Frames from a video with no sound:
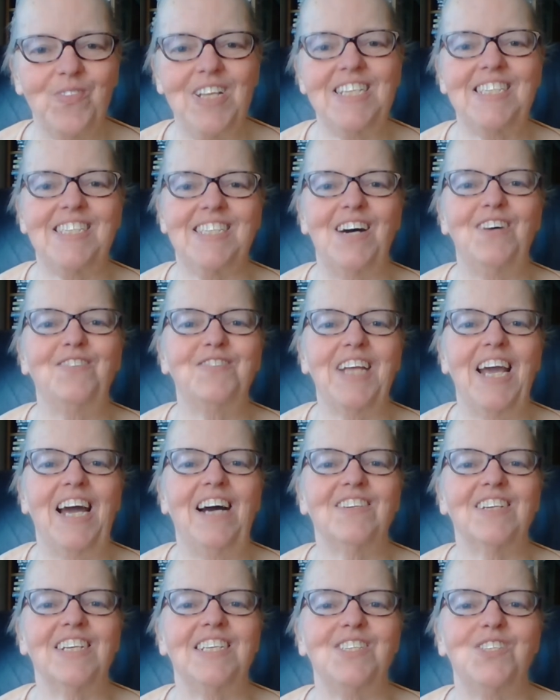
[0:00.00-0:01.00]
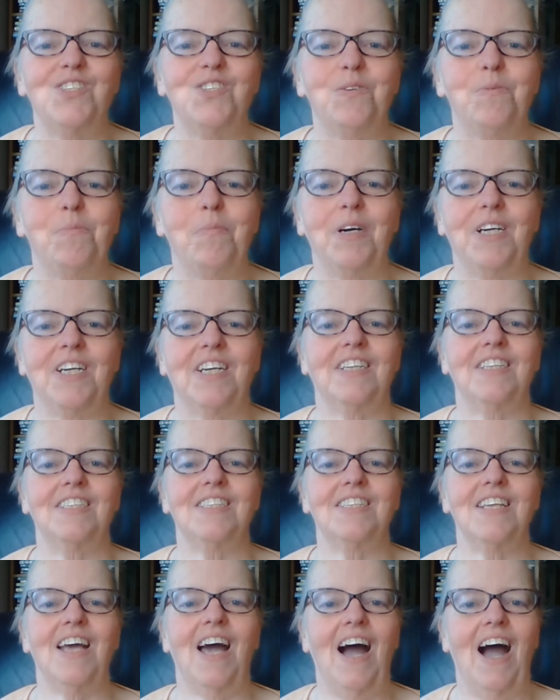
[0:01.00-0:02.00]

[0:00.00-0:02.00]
Self doubt is humongous.